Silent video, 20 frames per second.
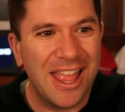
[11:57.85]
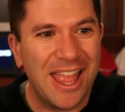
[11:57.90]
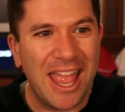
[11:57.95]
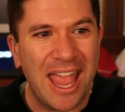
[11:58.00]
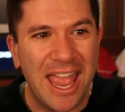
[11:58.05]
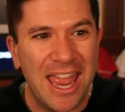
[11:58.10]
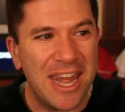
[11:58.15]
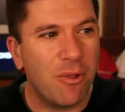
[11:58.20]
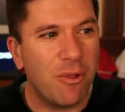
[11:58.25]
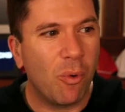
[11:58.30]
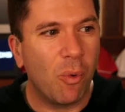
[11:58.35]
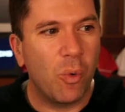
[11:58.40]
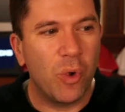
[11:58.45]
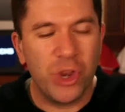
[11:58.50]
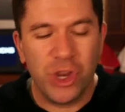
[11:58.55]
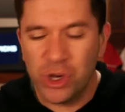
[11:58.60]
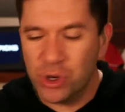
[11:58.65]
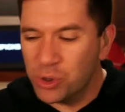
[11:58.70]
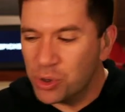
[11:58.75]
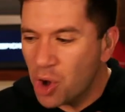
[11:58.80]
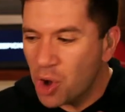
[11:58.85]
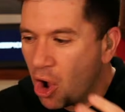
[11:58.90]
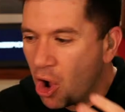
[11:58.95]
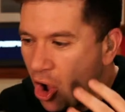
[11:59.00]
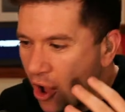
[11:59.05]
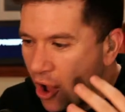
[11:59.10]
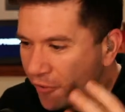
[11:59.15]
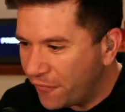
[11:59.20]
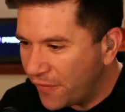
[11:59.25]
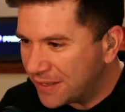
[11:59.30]
And when your
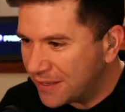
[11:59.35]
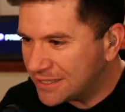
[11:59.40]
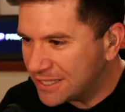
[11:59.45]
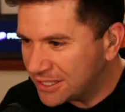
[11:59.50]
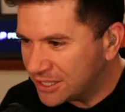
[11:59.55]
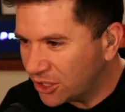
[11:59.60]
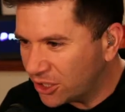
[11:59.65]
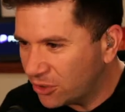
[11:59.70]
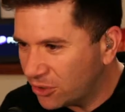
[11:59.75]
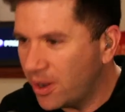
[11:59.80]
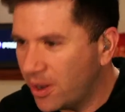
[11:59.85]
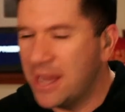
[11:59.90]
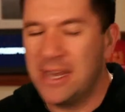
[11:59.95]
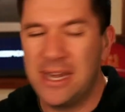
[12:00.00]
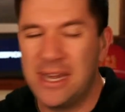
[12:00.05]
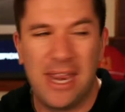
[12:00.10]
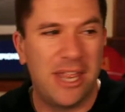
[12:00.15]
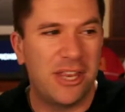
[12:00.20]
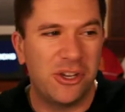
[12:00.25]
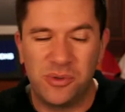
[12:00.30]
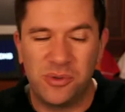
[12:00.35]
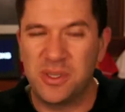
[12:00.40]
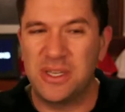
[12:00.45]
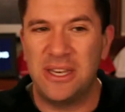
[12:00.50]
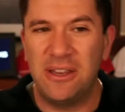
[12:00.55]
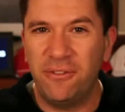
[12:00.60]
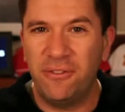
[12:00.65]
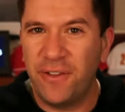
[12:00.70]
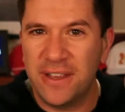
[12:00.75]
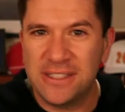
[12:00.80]
offense isn't great and your
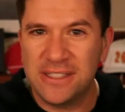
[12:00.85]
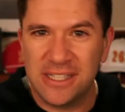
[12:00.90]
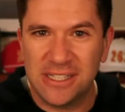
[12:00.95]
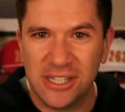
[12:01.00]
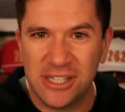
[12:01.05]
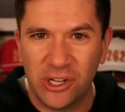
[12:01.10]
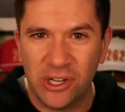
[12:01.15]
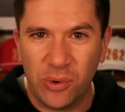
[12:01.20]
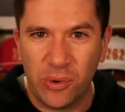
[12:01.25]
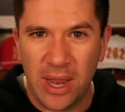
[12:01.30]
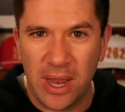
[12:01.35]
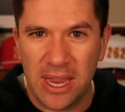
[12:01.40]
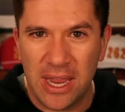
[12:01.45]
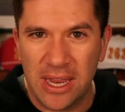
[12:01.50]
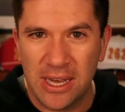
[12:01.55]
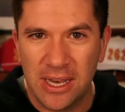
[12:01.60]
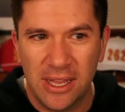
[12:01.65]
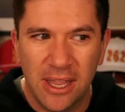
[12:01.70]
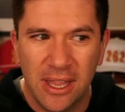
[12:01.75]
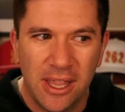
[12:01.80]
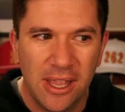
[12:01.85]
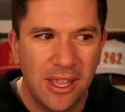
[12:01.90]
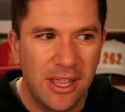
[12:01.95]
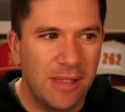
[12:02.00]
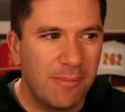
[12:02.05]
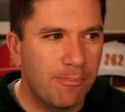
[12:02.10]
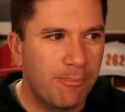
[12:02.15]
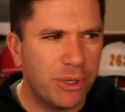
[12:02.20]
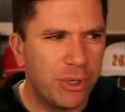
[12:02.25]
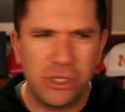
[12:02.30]
defense isn't great,
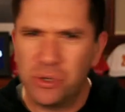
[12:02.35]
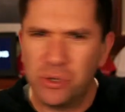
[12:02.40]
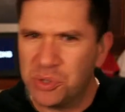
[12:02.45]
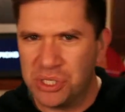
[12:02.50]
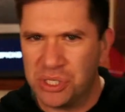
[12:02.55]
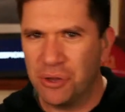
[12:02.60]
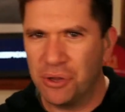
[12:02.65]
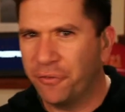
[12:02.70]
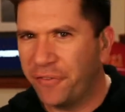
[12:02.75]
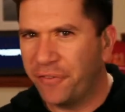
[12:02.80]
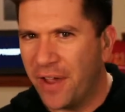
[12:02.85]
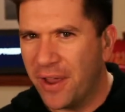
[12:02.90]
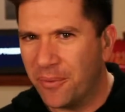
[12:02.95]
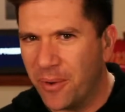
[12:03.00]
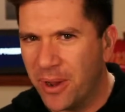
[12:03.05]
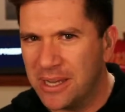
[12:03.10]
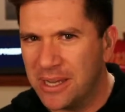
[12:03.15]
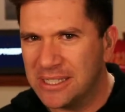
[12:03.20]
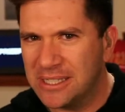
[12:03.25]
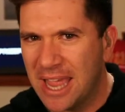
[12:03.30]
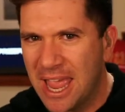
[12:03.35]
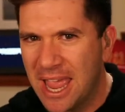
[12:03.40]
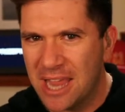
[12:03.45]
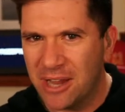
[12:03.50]
but you still find ways to hang